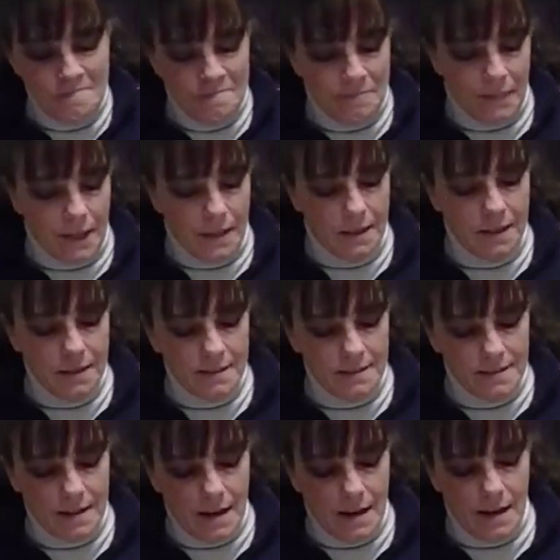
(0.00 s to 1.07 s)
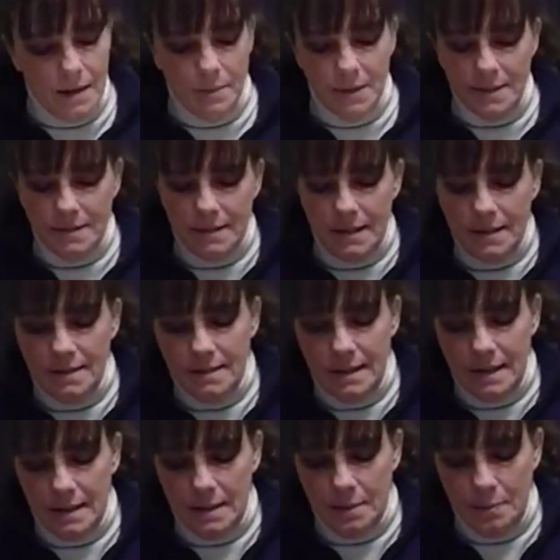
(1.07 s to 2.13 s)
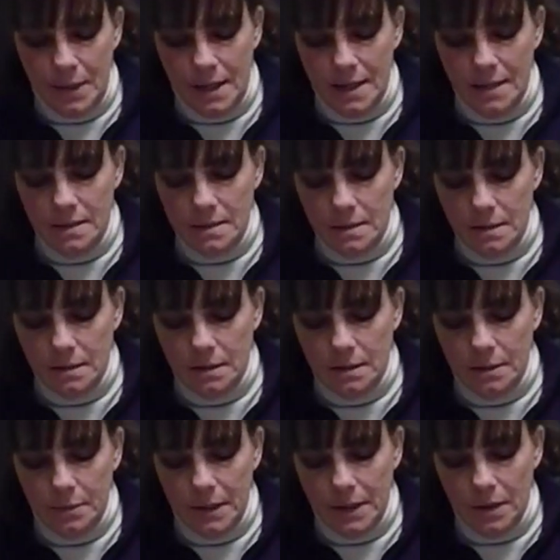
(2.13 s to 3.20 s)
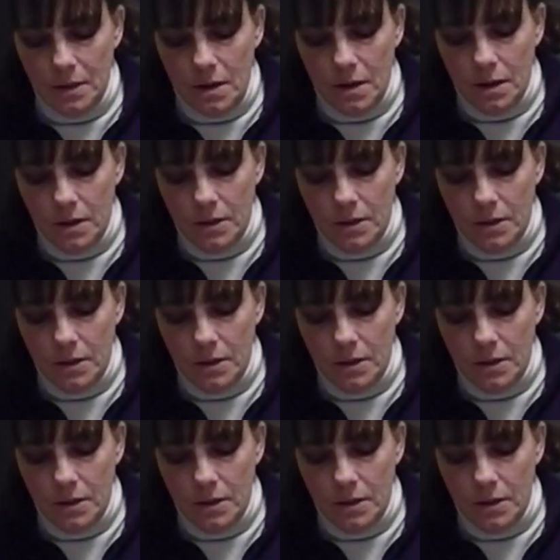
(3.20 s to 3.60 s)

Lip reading: And this time it's going to take the paint a little bit longer